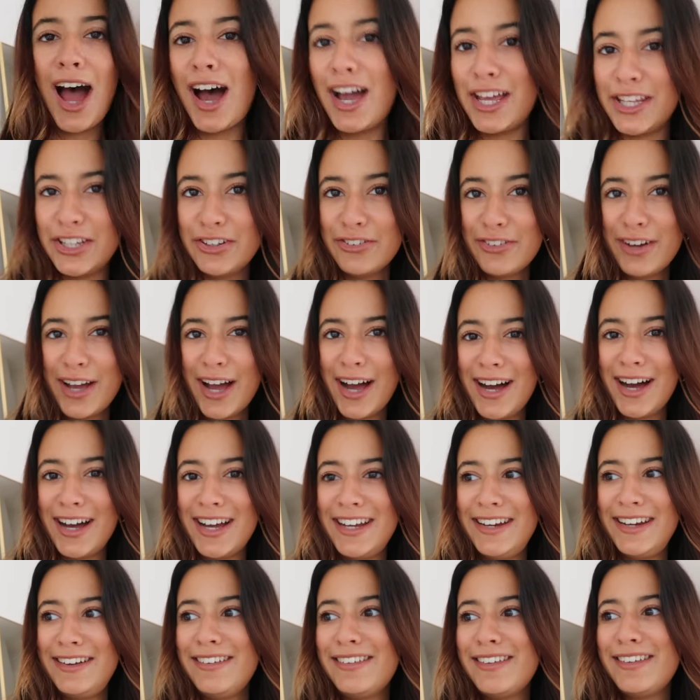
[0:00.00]
Hi you
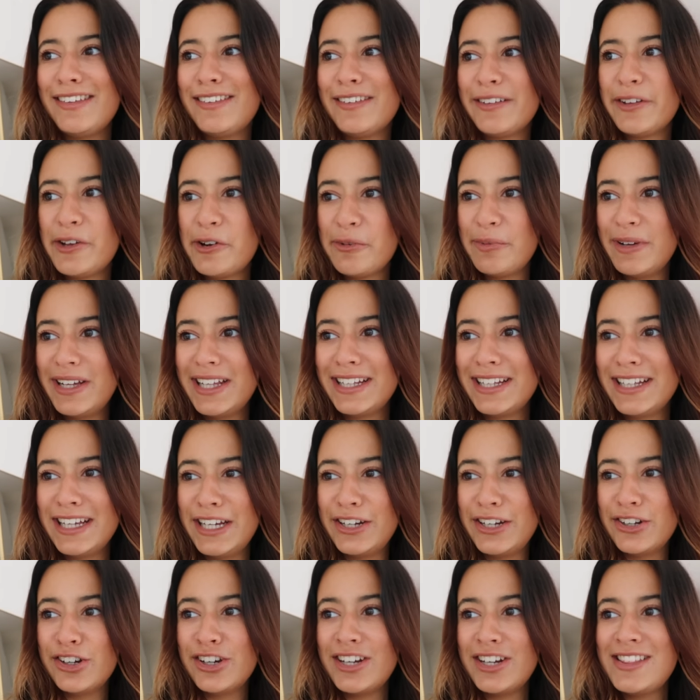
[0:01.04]
guys, it's a little bit
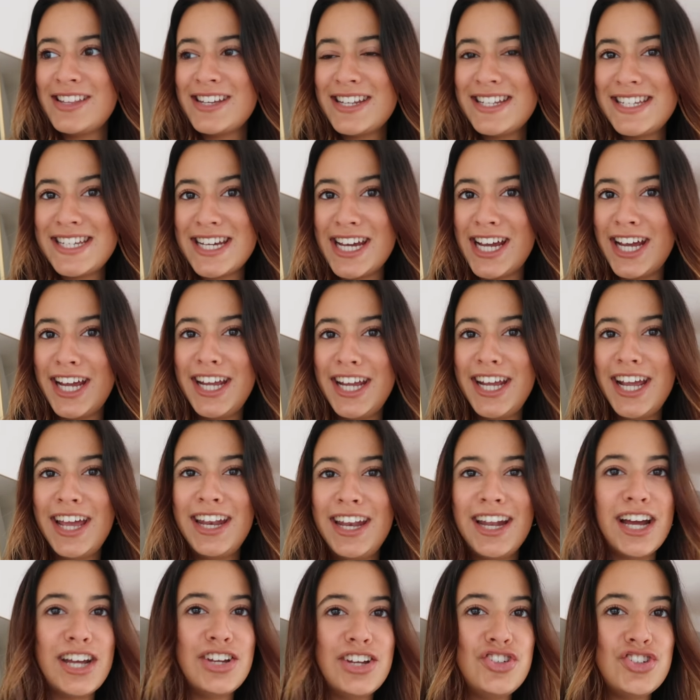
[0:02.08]
later in the day
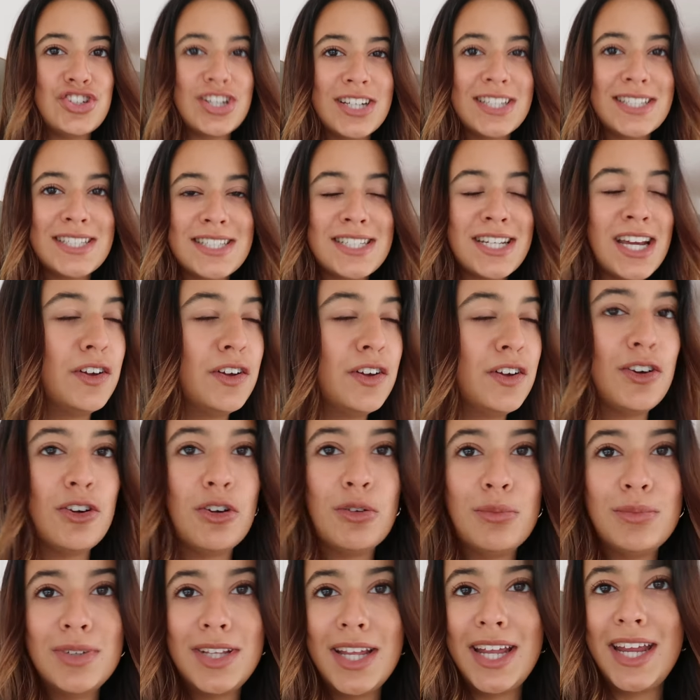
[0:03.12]
and I just
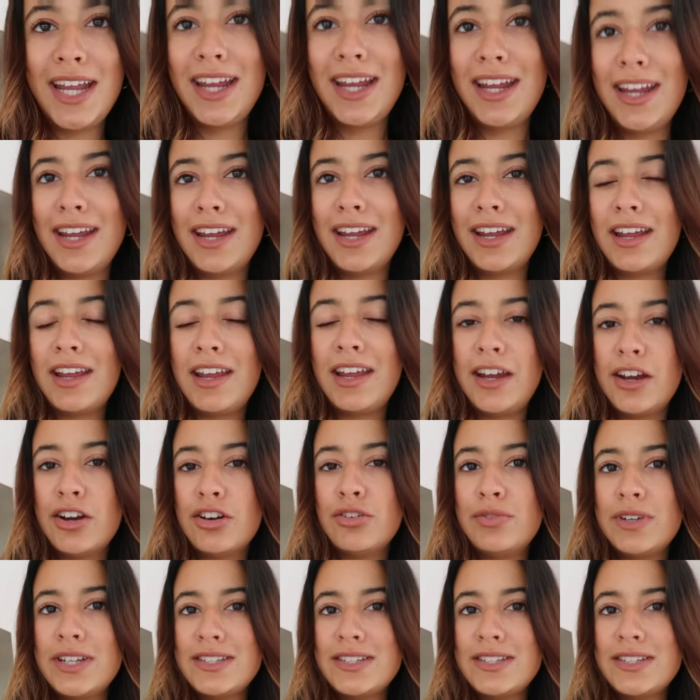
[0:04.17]
filmed a hair